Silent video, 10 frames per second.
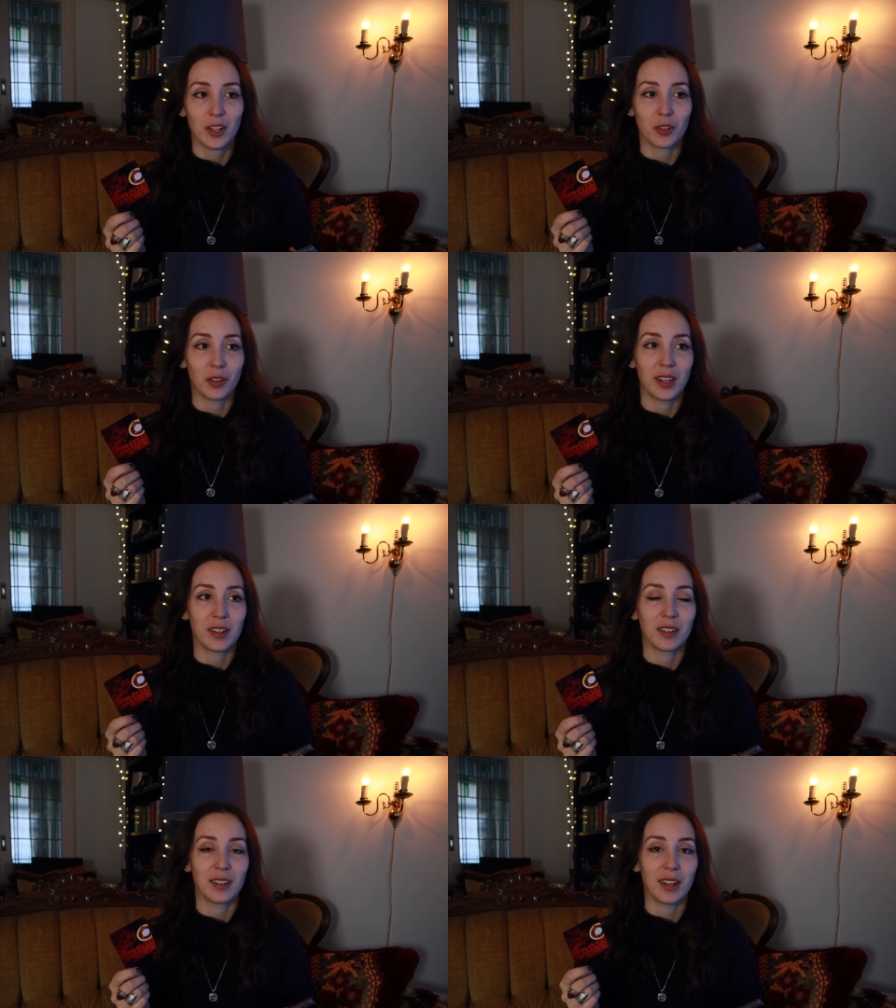So
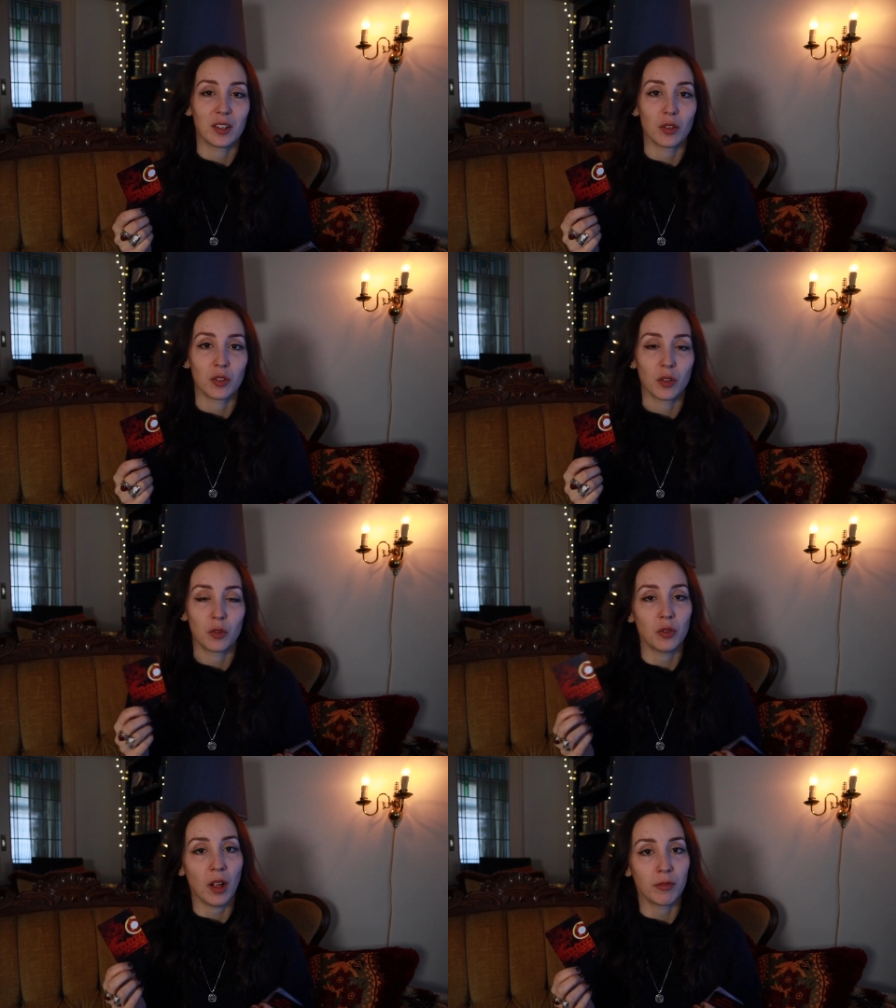then there's also
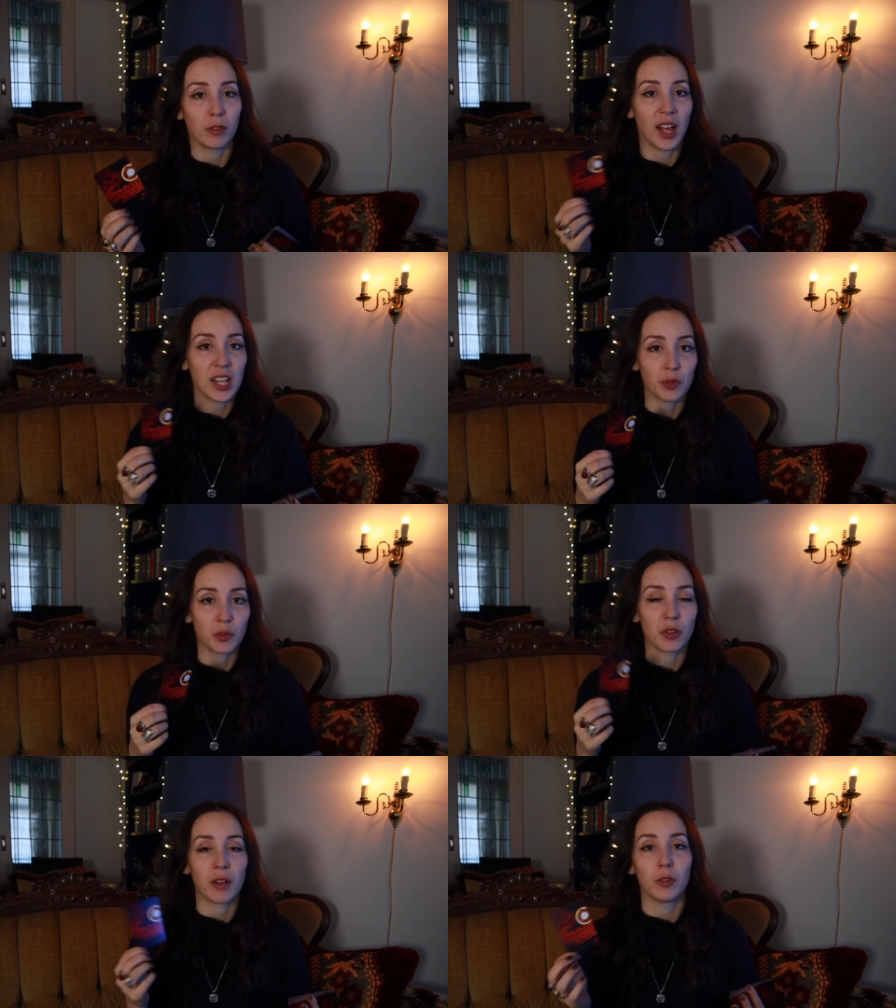travel, astral
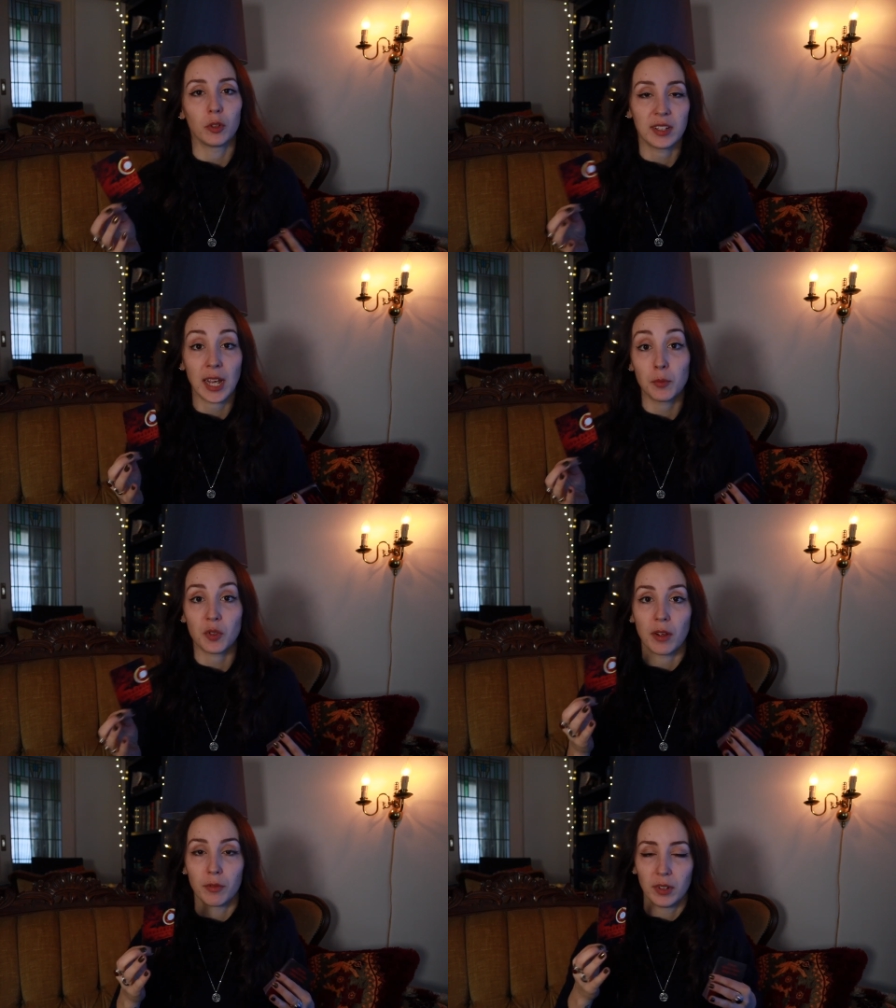travel, time
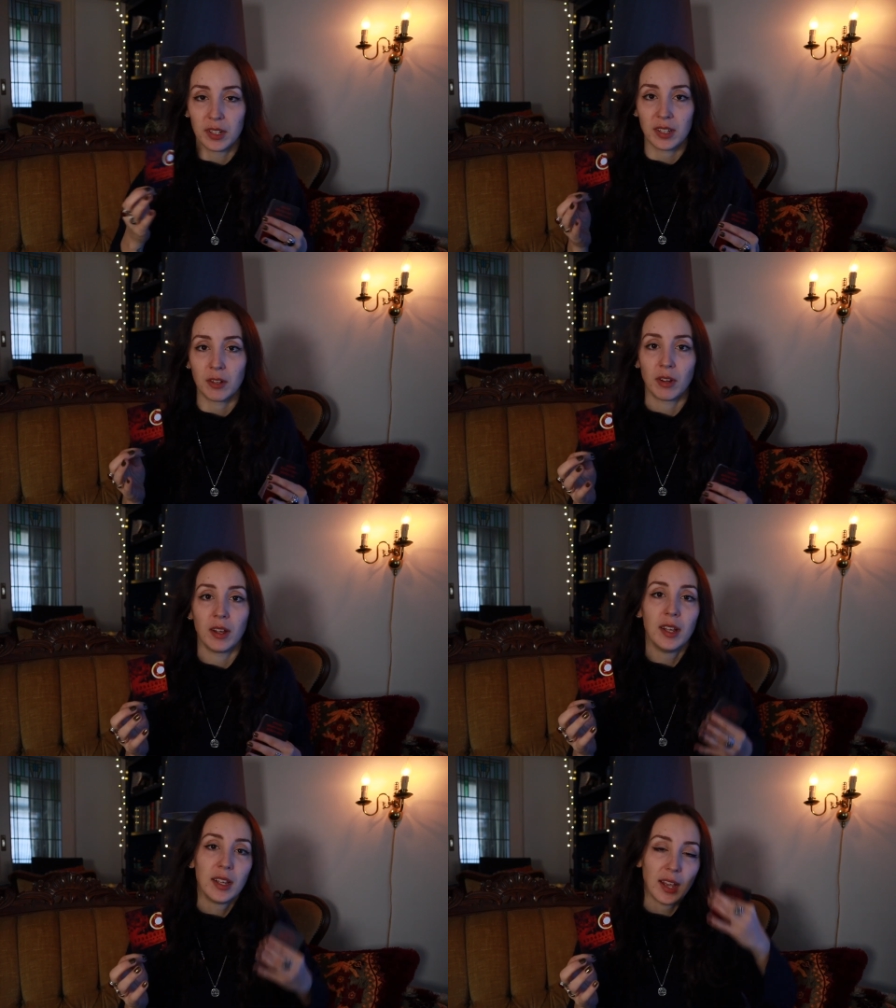travel, etc.,
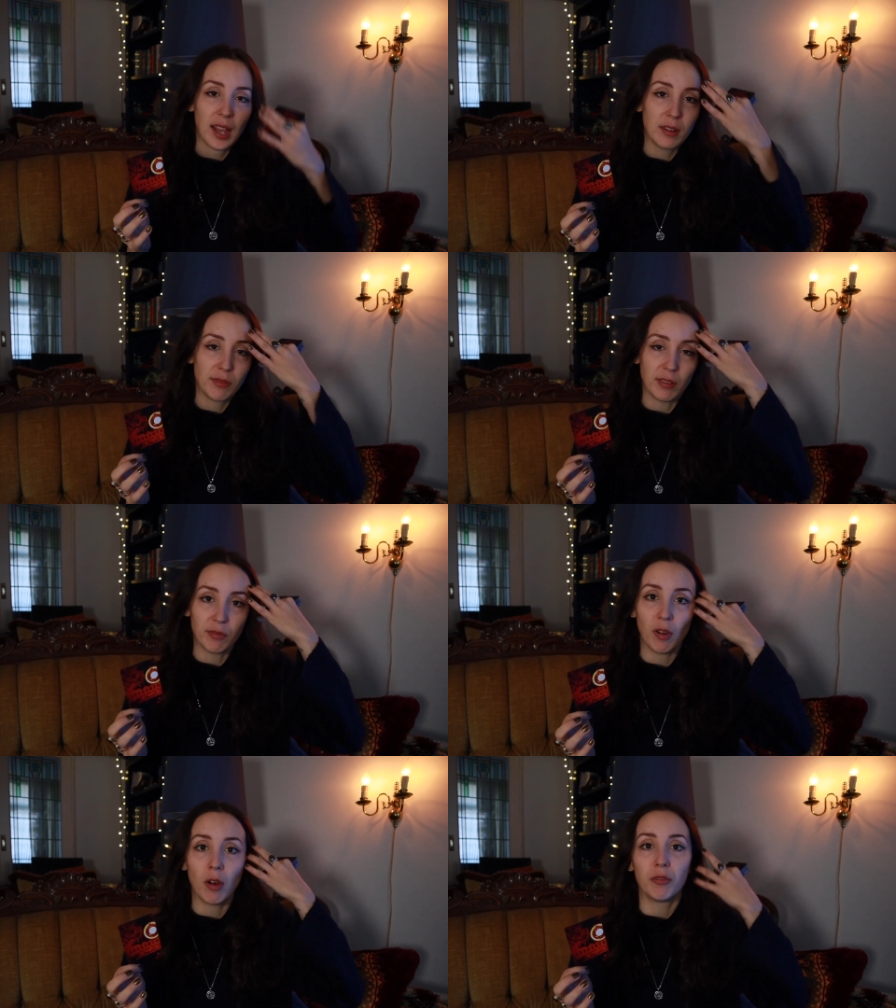kind of
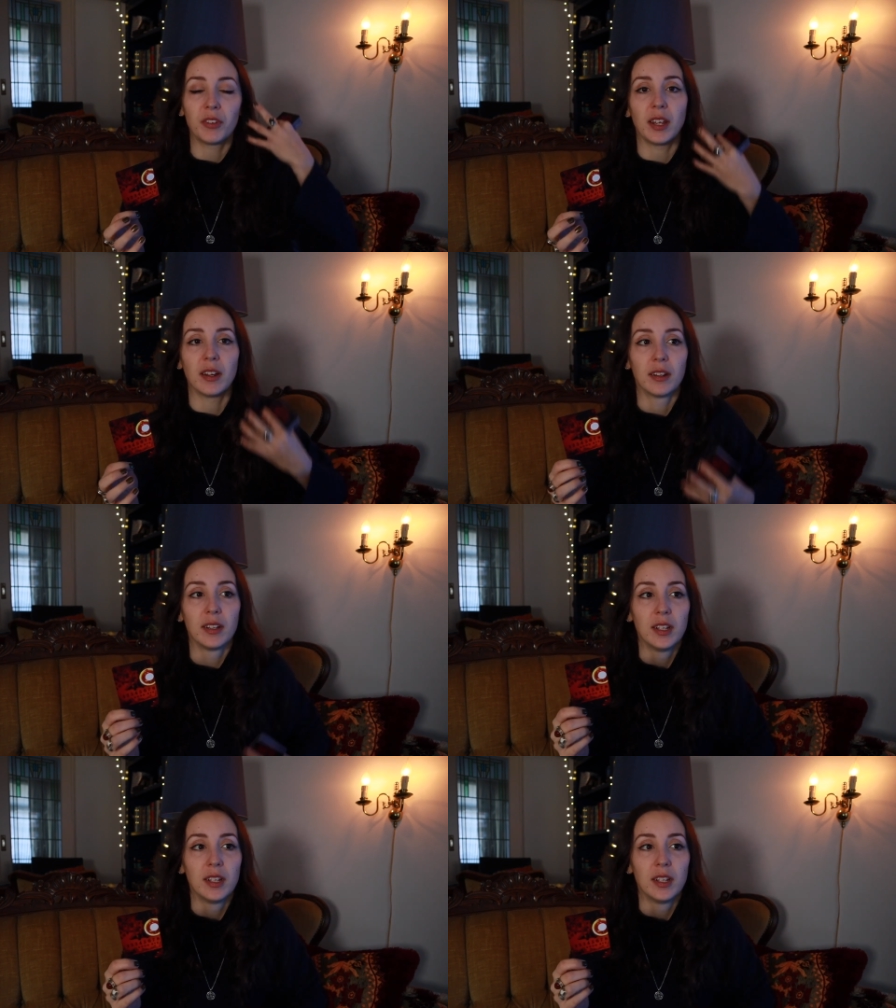involved here.